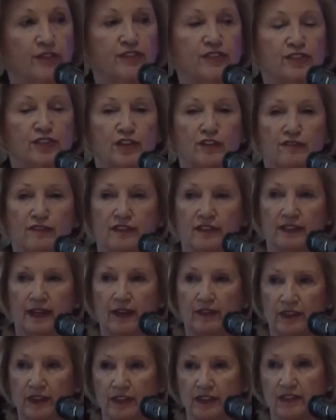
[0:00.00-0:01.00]
I mean, she
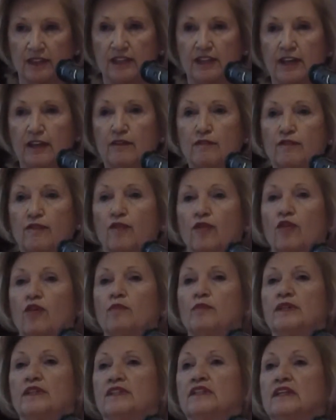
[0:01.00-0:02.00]
filled out the intake
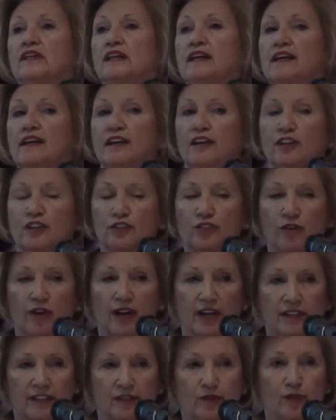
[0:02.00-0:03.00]
form and
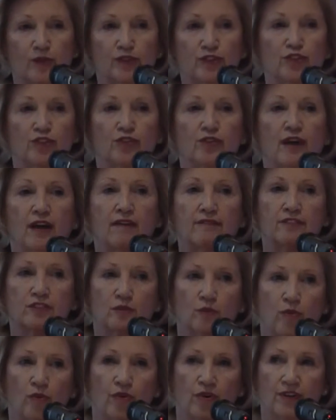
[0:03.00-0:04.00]
trying to, well, do you
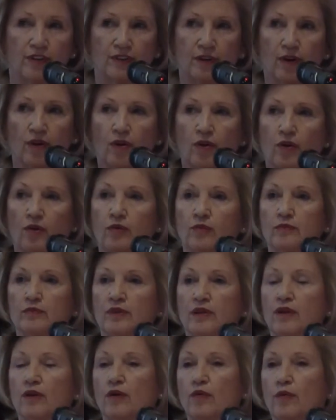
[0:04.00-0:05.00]
have support at home?